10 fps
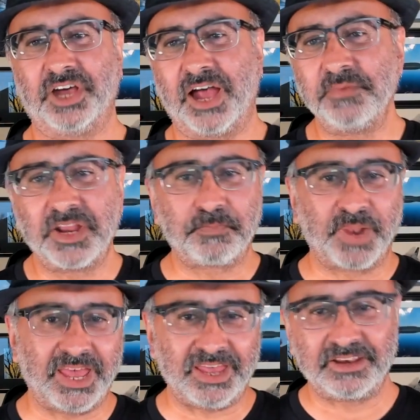I'm going to
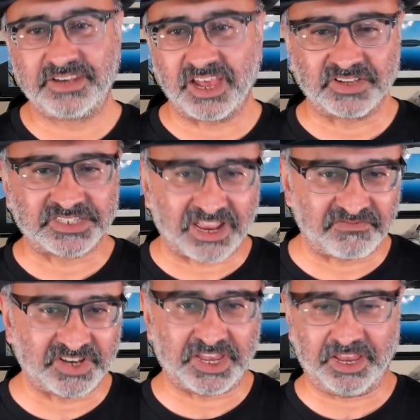play devil's
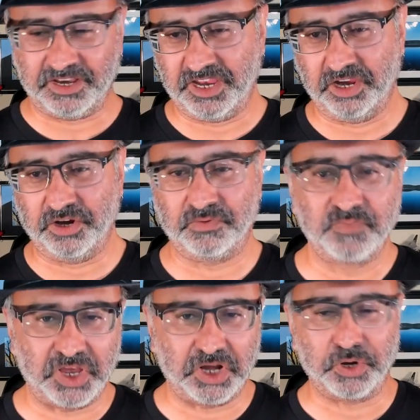advocate here.
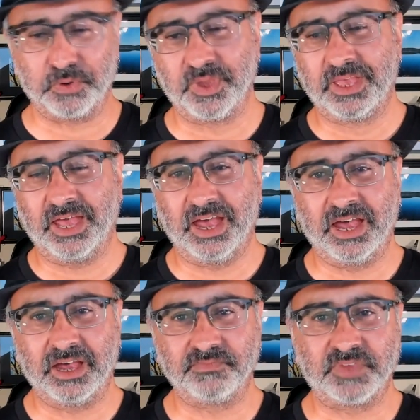
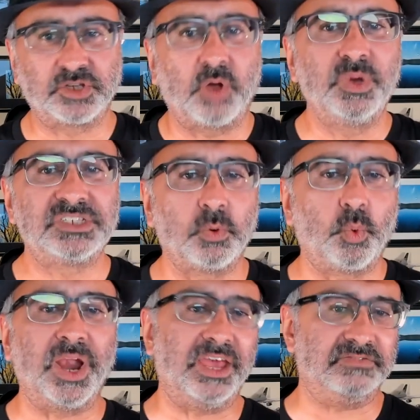There's always the
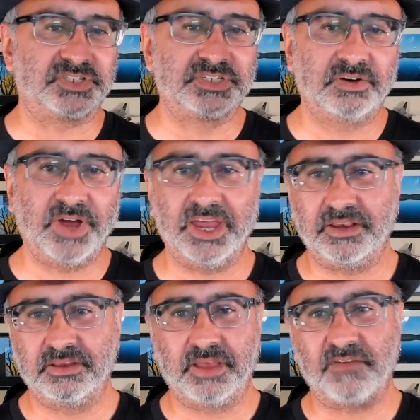what ifs, right?
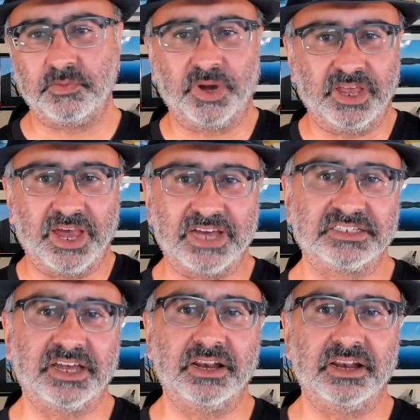Everybody asks
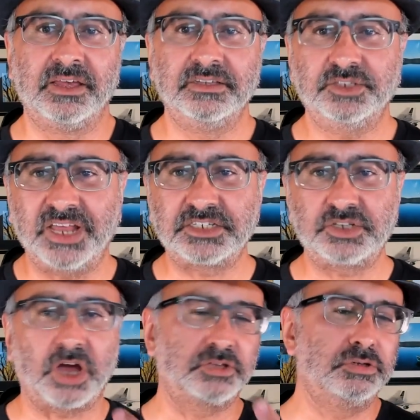that. So let's
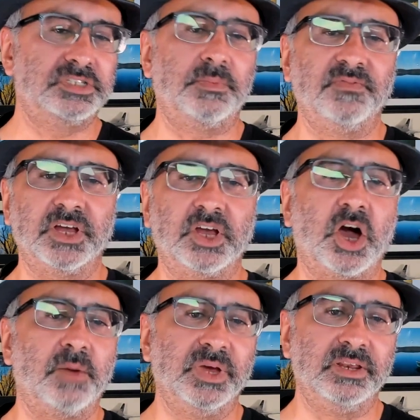talk through some of the
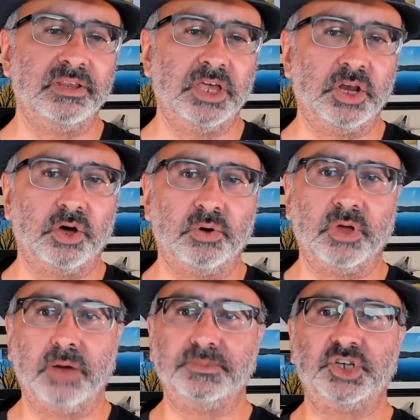common,
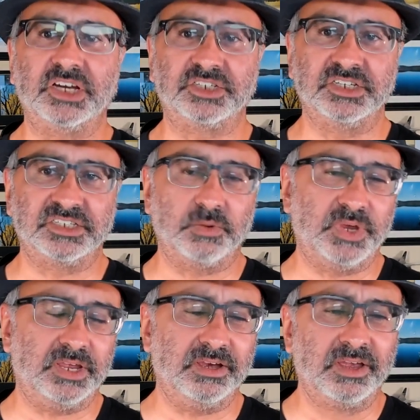objections that we
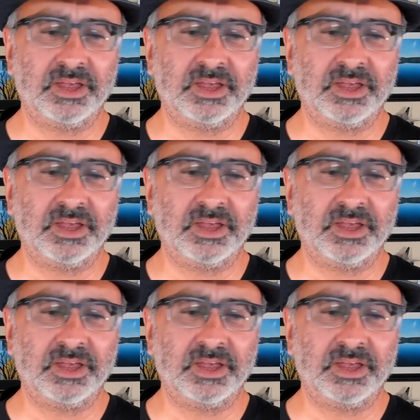hear.